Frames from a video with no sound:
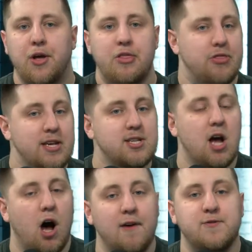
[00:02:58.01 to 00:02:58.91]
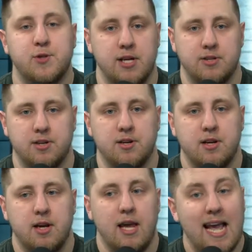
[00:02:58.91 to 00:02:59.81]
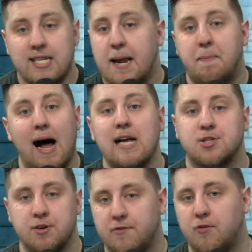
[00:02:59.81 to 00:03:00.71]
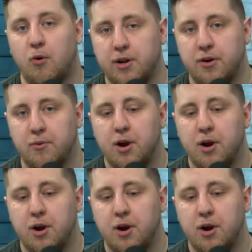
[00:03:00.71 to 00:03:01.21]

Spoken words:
this offseason is a positive for you,